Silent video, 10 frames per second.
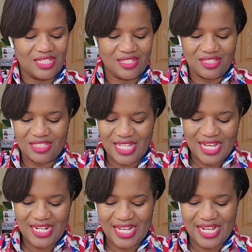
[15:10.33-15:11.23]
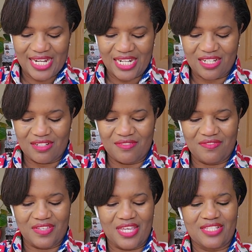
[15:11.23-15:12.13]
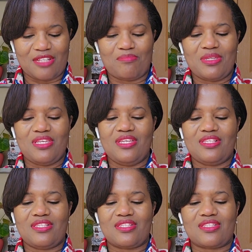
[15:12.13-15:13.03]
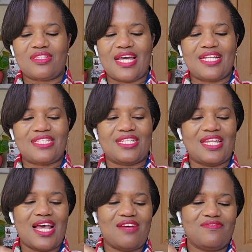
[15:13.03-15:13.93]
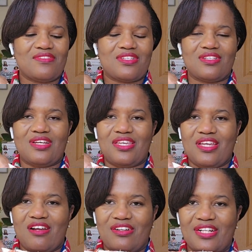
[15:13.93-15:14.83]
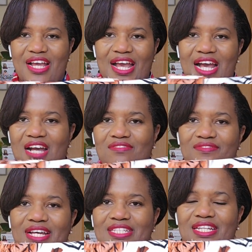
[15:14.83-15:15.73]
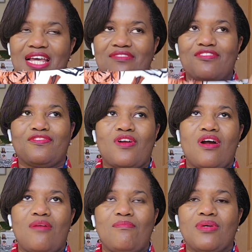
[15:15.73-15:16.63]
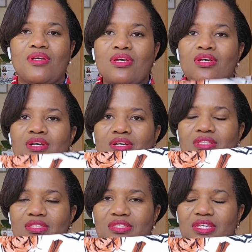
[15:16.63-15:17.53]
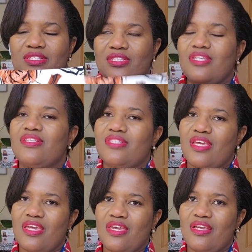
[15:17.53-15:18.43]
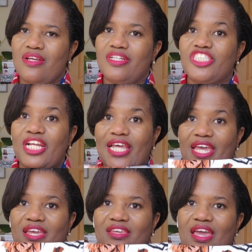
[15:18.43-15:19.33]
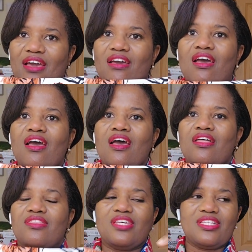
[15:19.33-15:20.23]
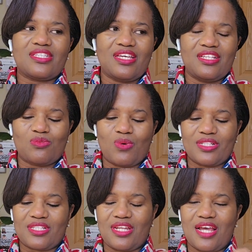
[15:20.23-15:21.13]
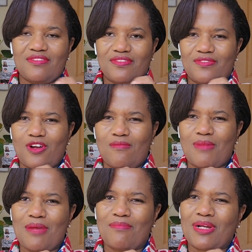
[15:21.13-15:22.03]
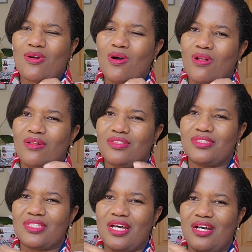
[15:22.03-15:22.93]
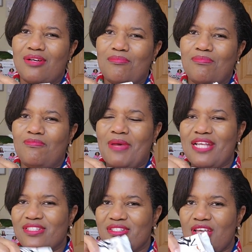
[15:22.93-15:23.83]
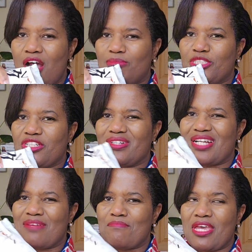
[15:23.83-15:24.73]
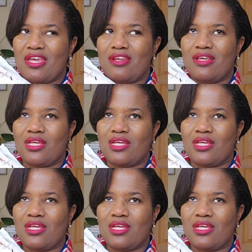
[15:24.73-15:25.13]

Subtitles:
that I love is a piece that's left, 1.5 yards, that's left from This is a chalet, yeah. This is what's left from my McCall's peasant top shirt I made